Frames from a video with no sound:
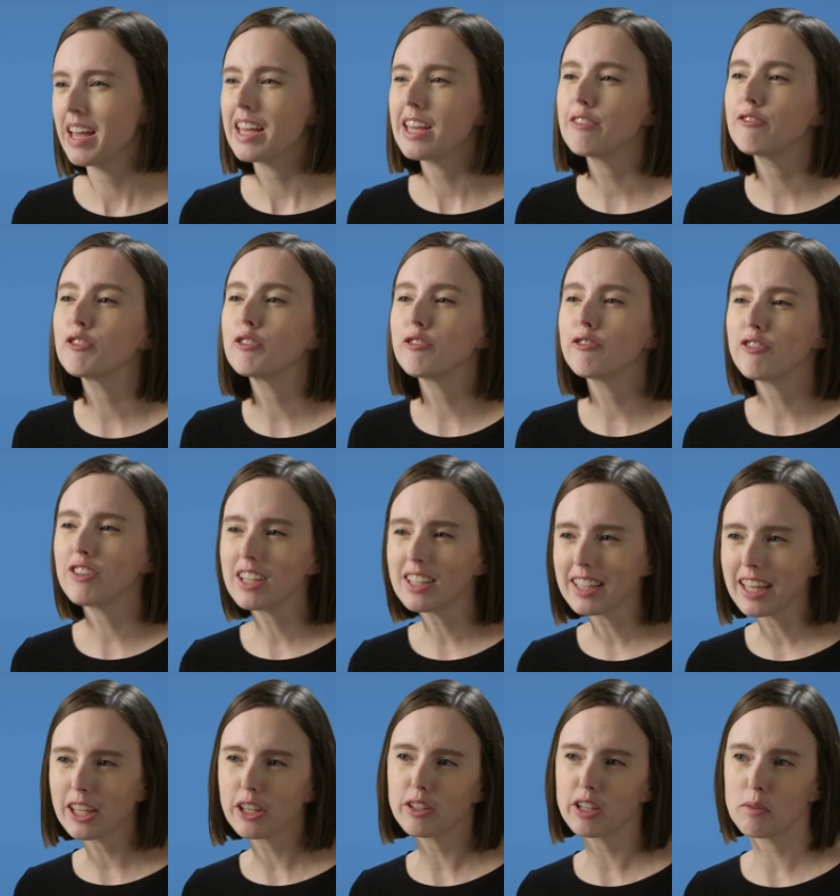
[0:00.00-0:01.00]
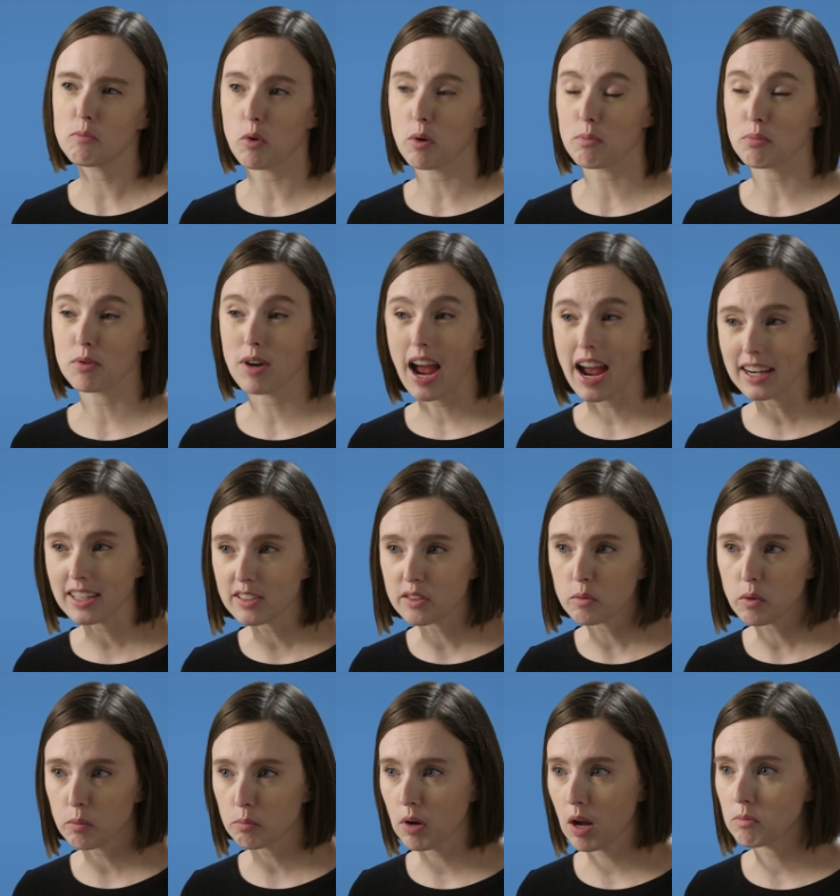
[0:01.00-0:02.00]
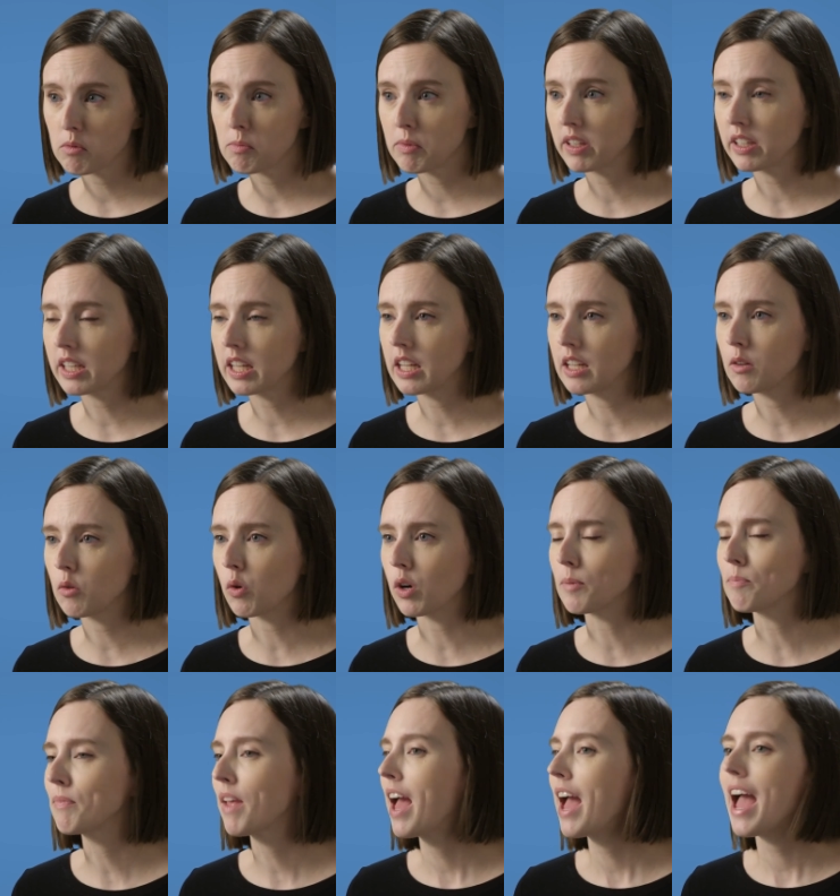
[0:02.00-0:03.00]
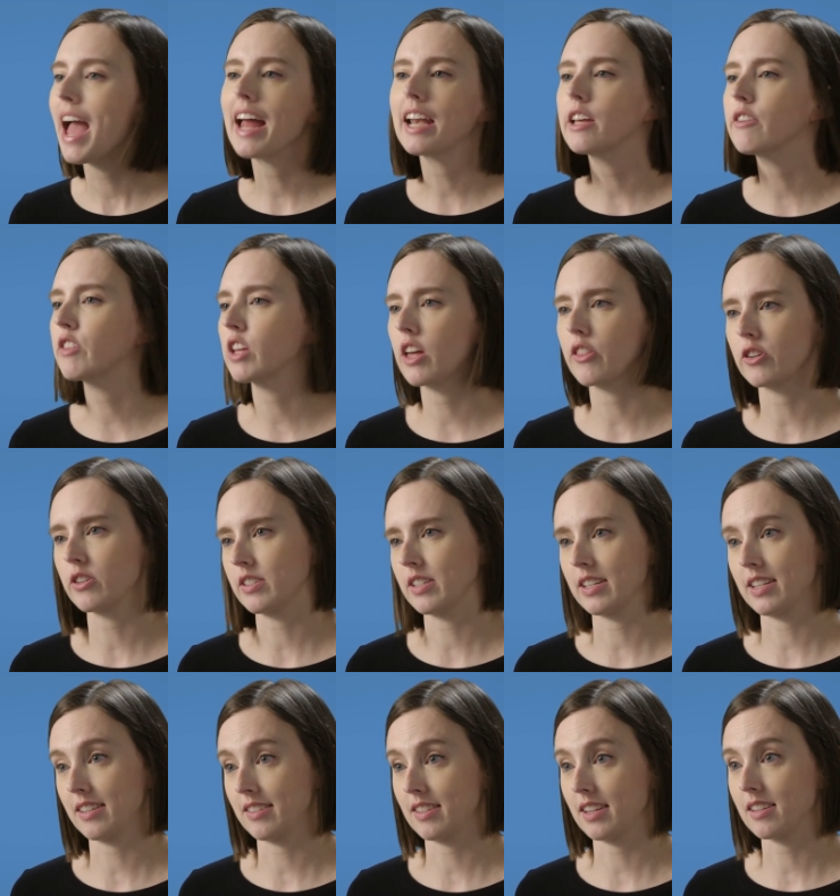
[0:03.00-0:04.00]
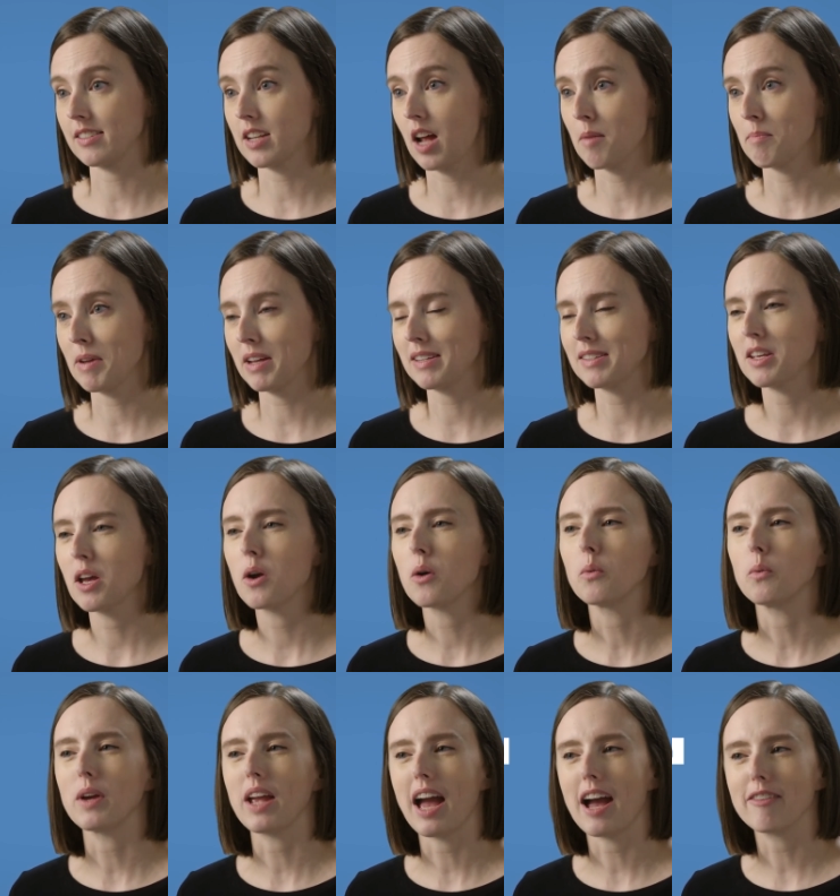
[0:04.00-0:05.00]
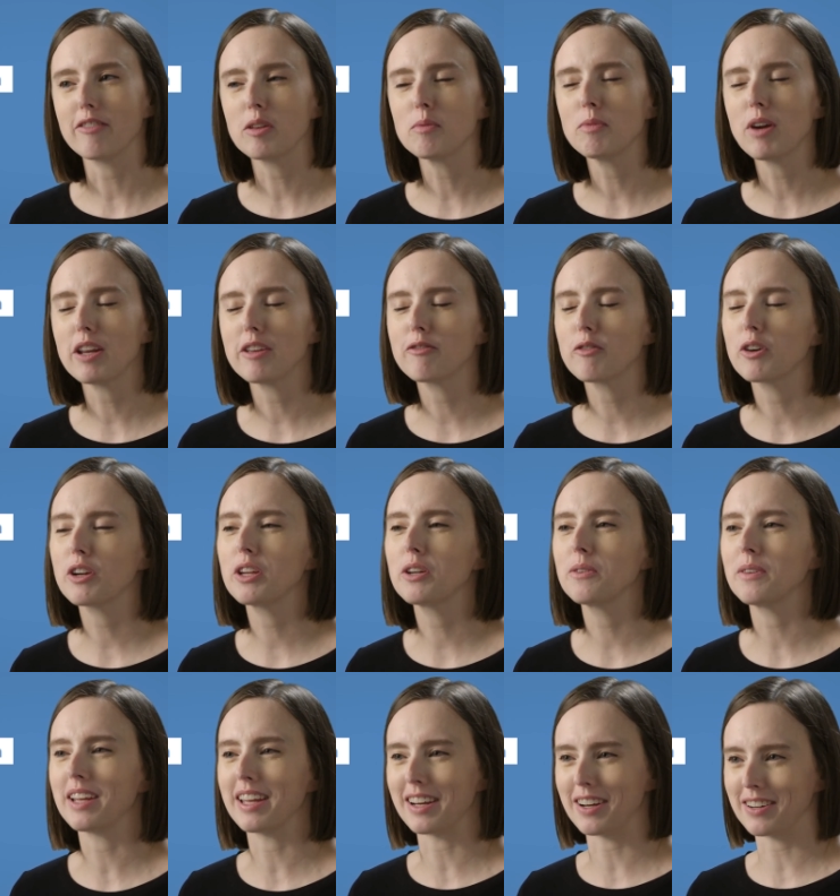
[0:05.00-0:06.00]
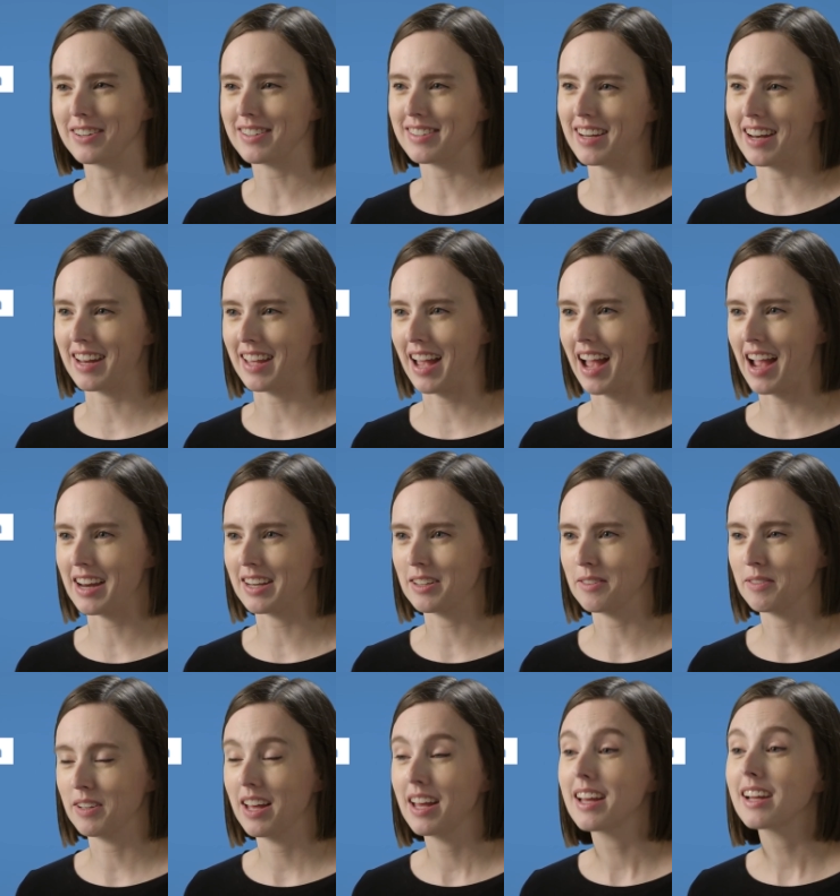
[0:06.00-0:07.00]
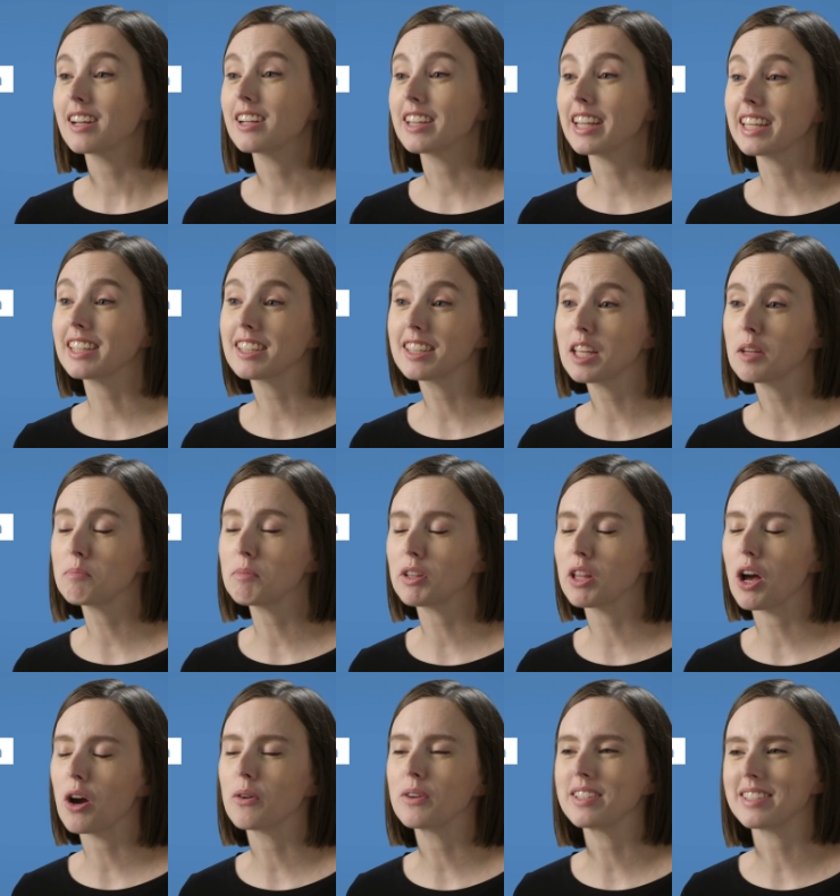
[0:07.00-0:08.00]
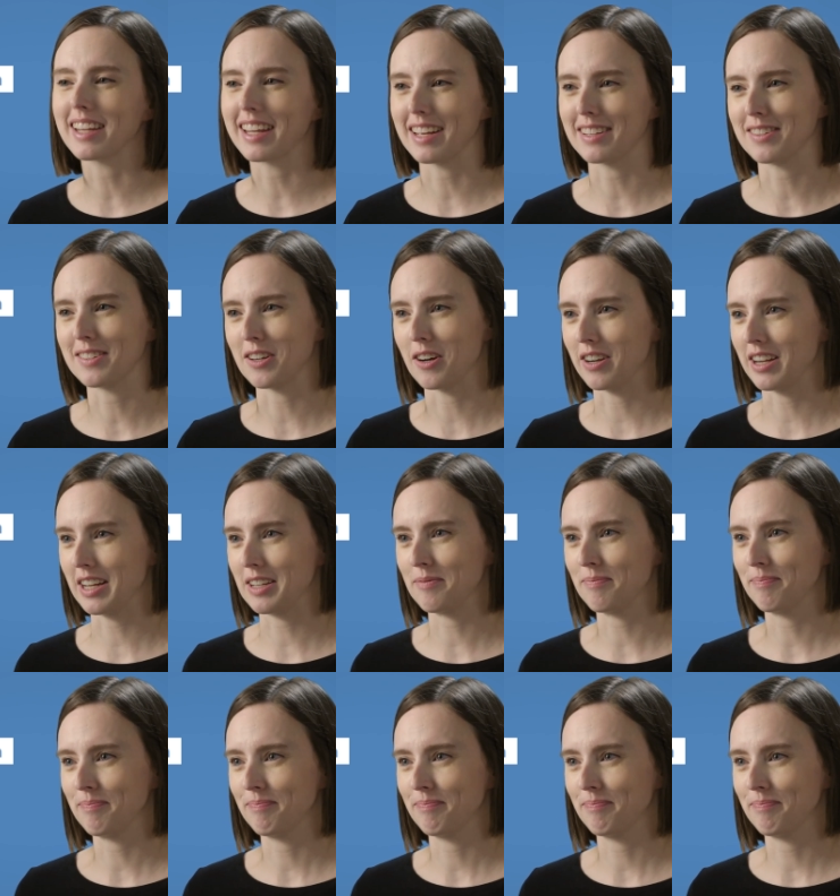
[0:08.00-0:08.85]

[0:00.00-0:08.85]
If you feel like you need more practice with probability or any of the other statistics topics, we have them ready for you in our study guide. Click the link below to get started.